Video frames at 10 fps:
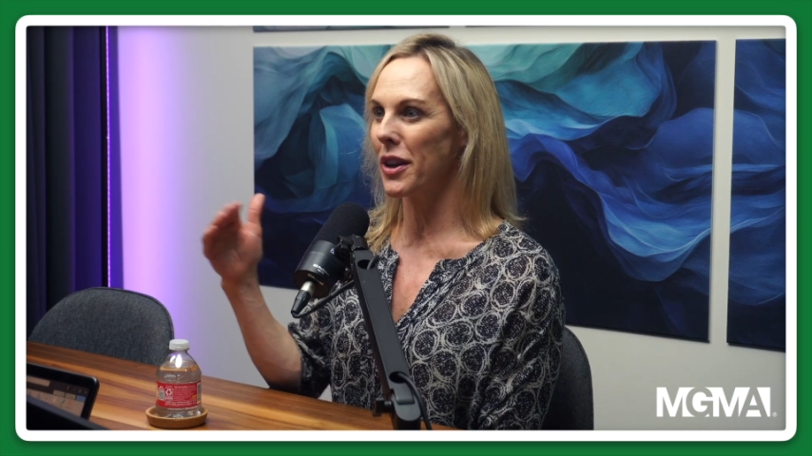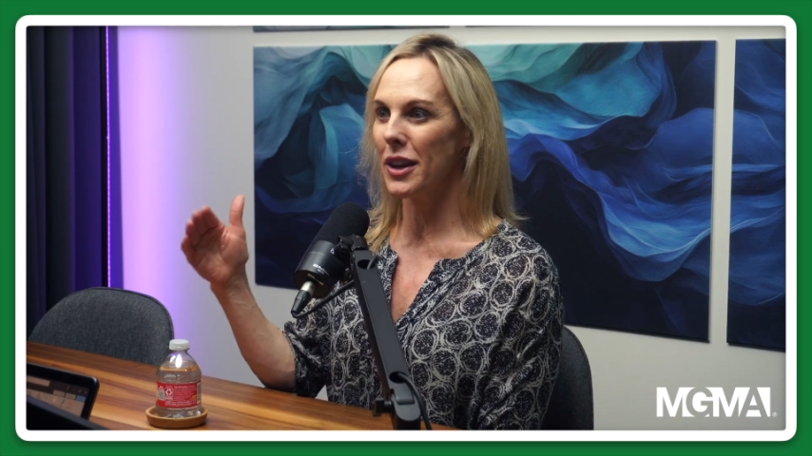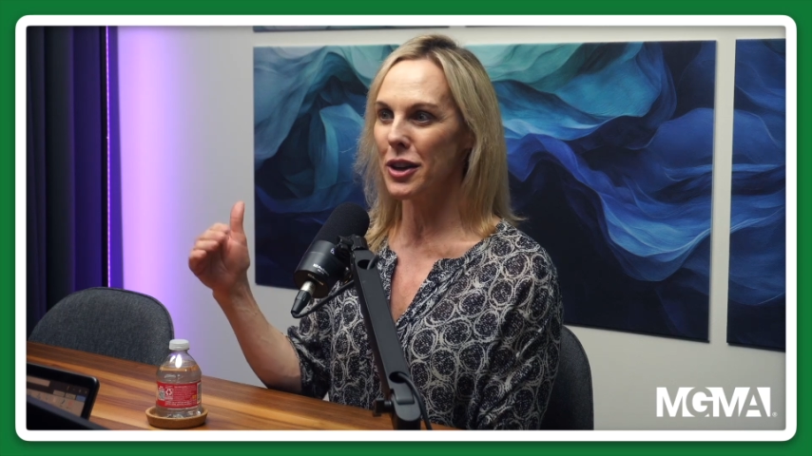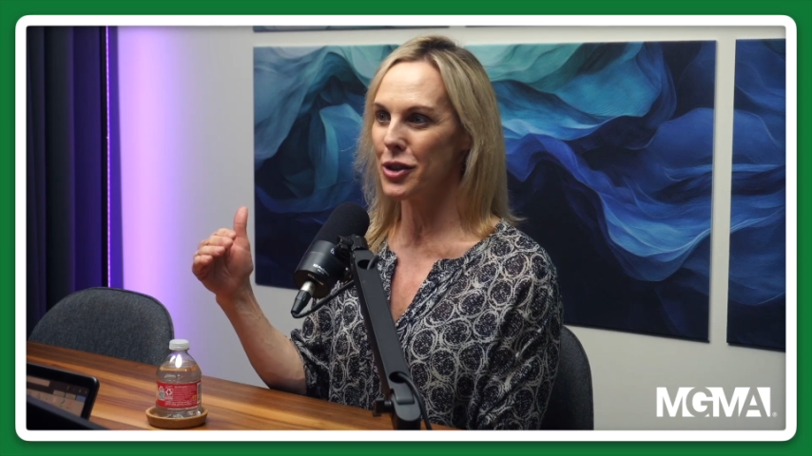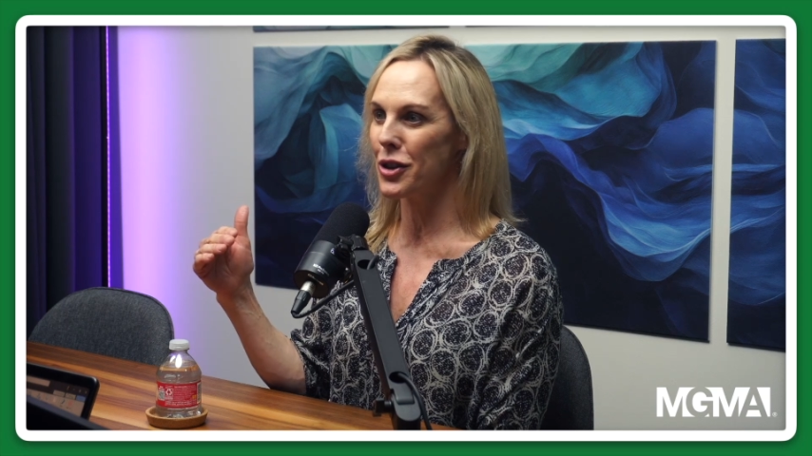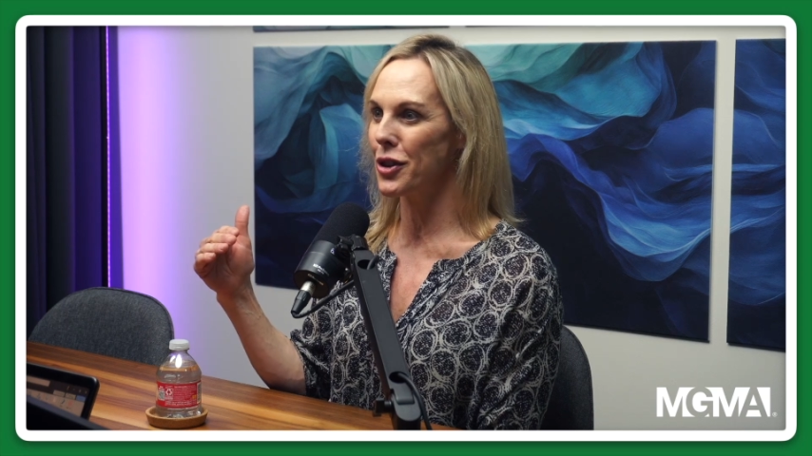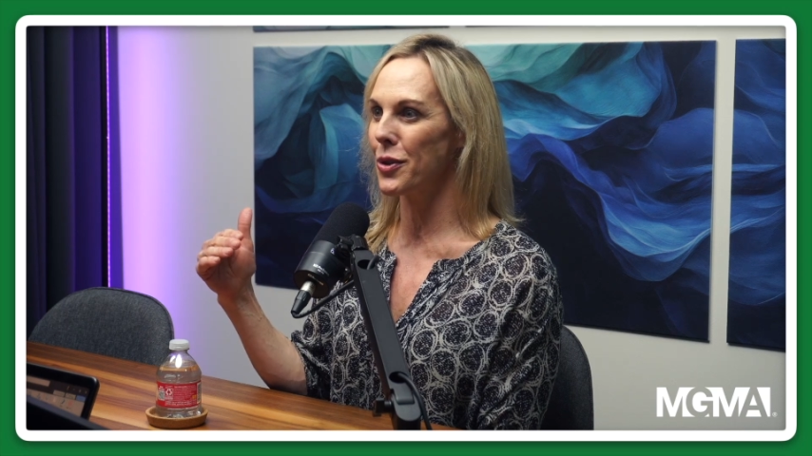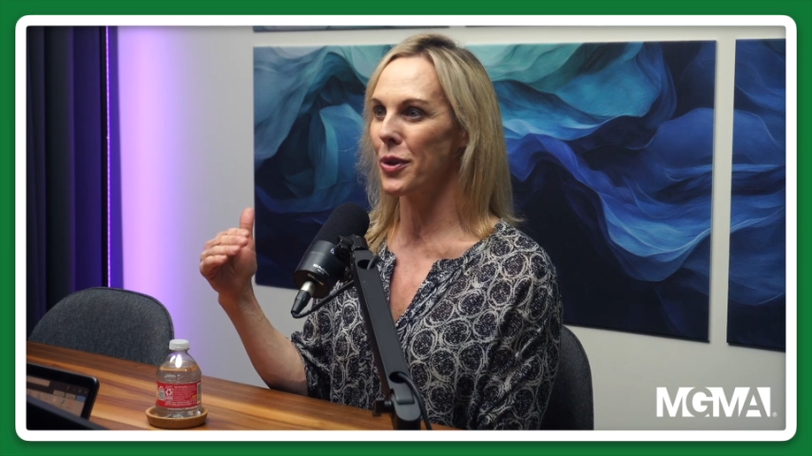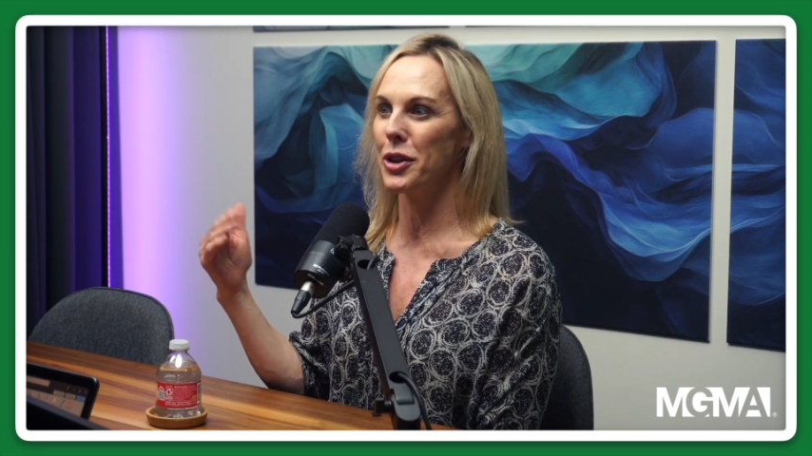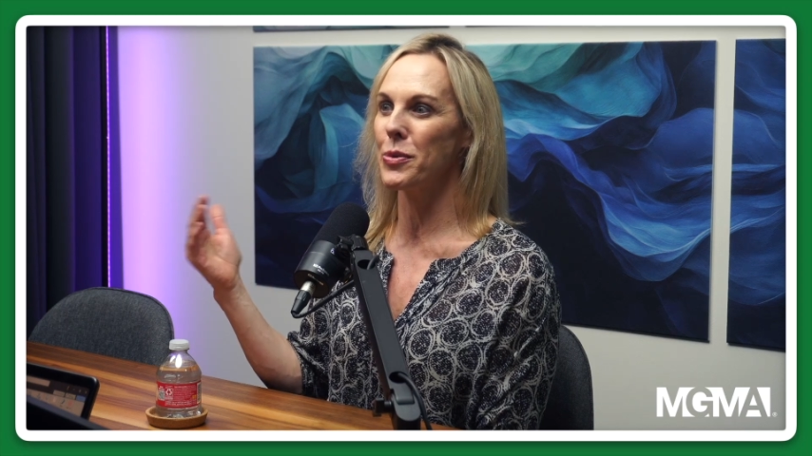think you should do
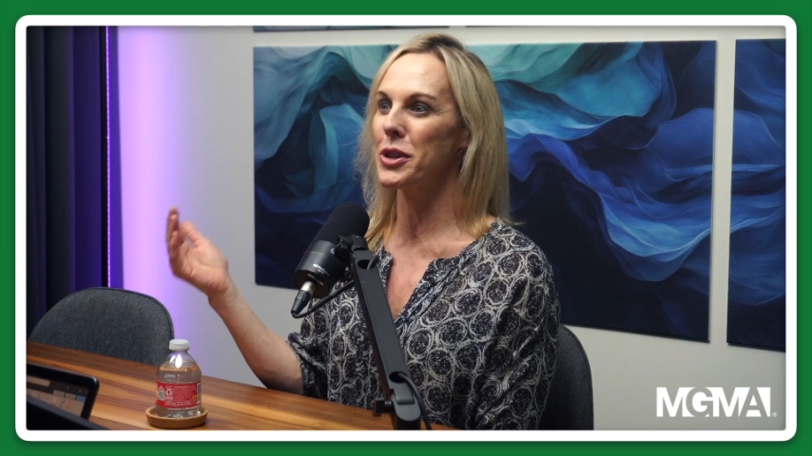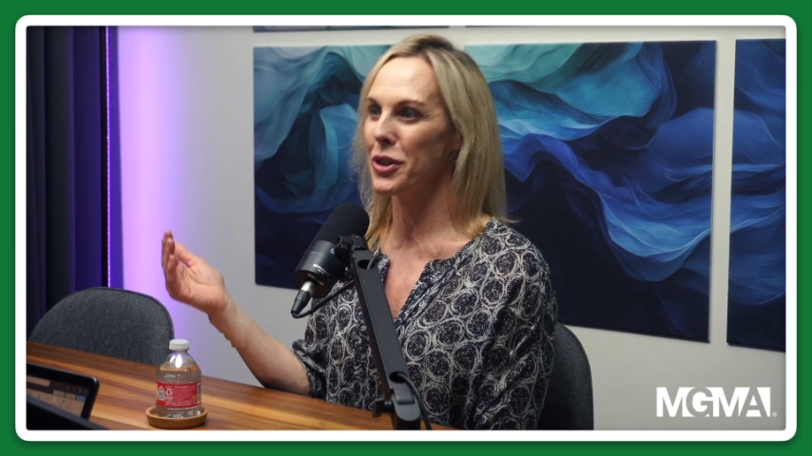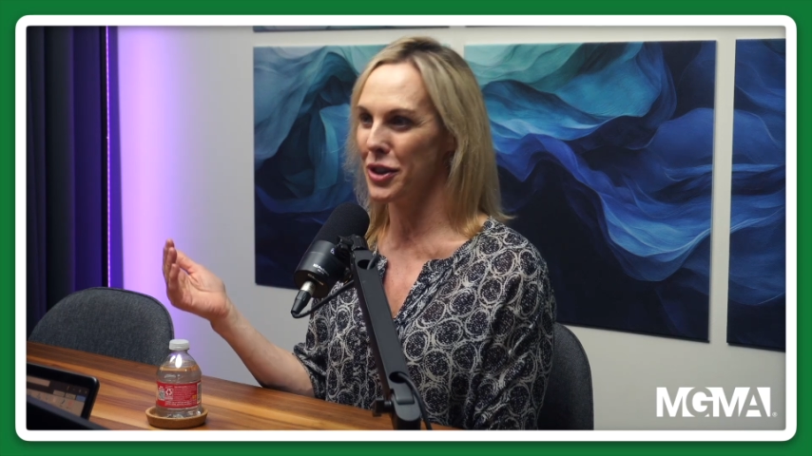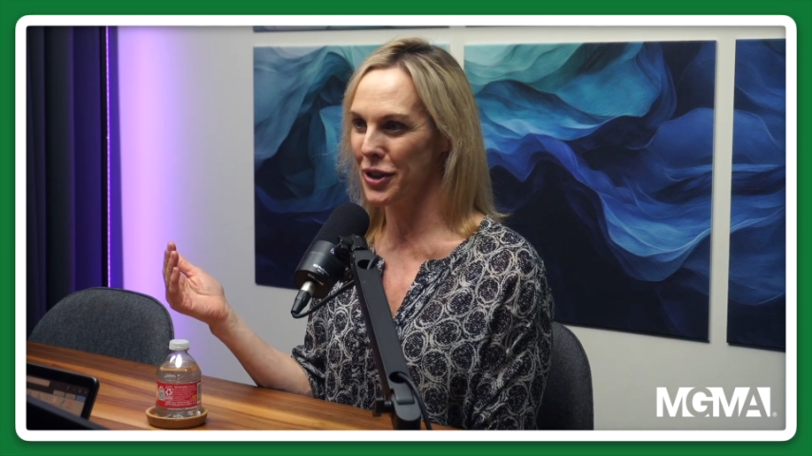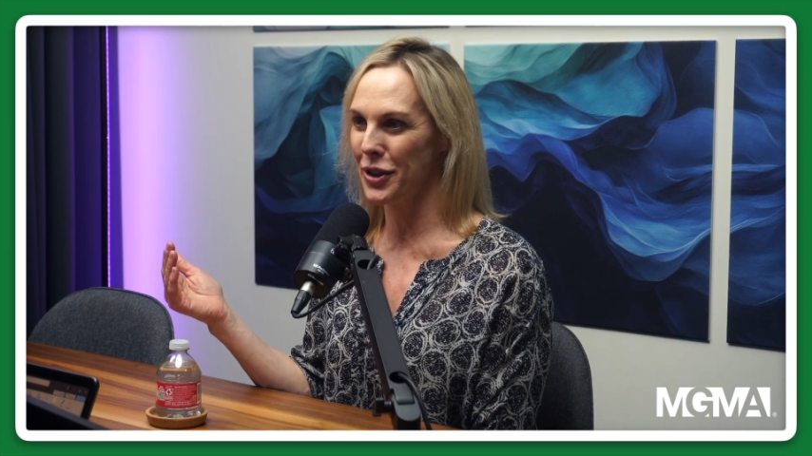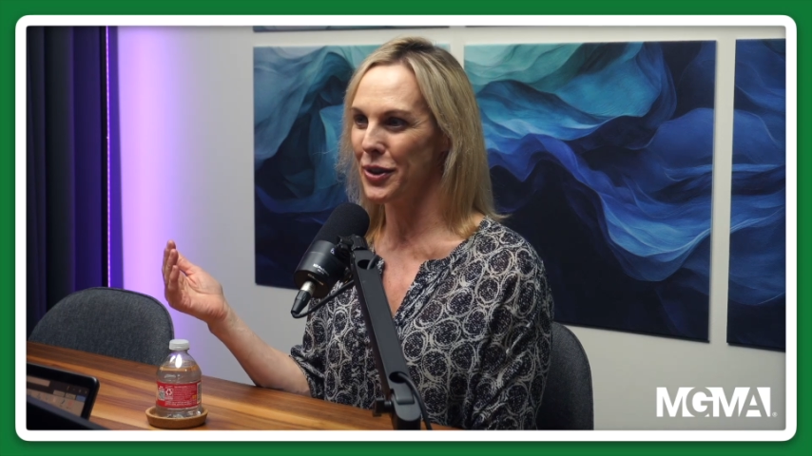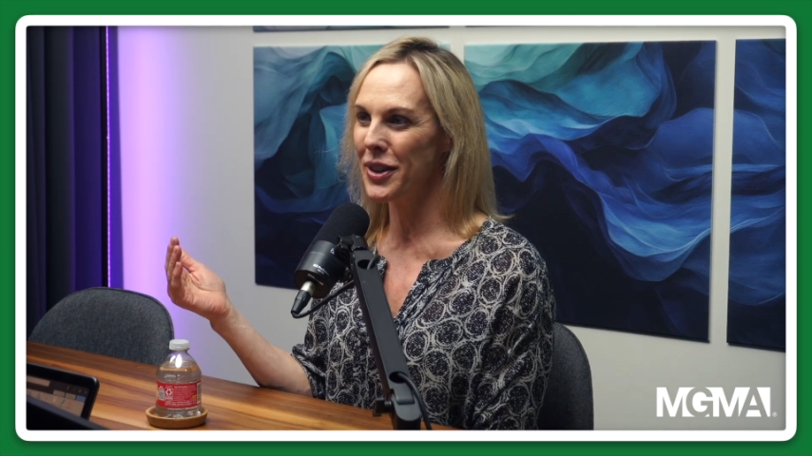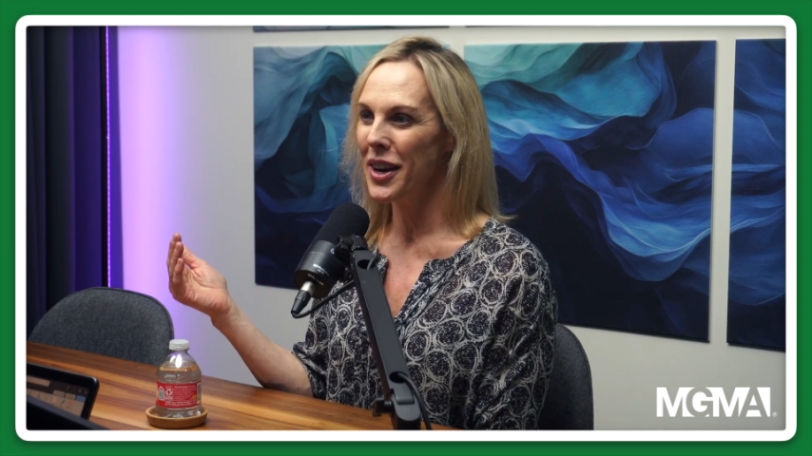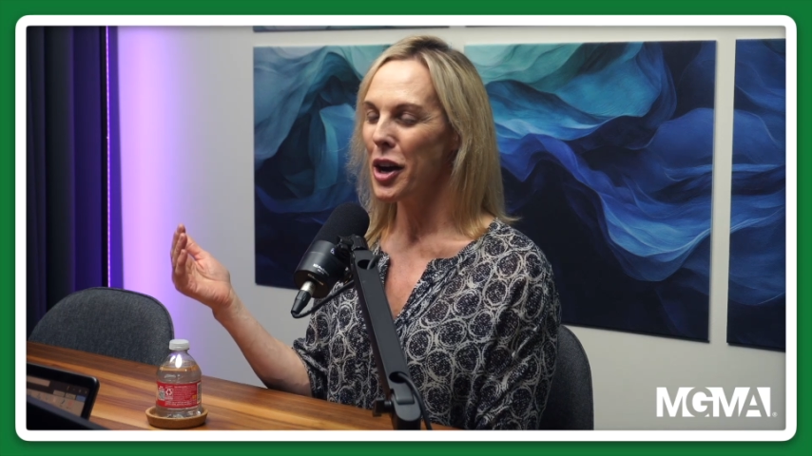or what you wish you could do,